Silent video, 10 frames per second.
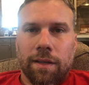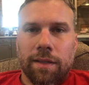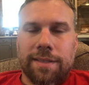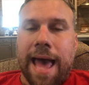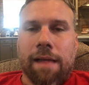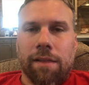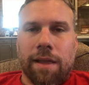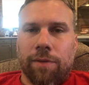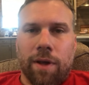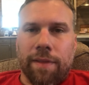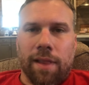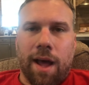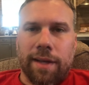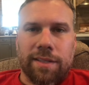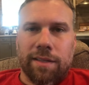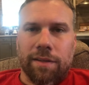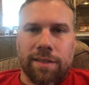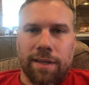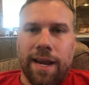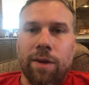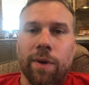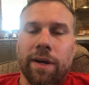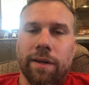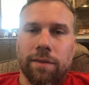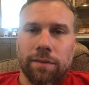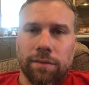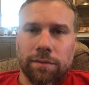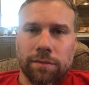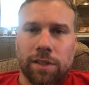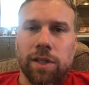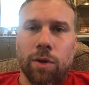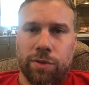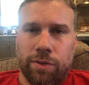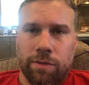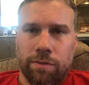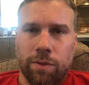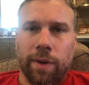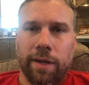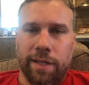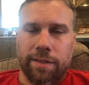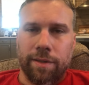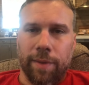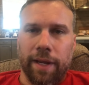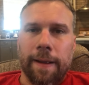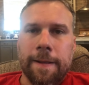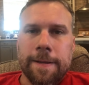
The talent level on the line still isn't anywhere close to where it needs to be.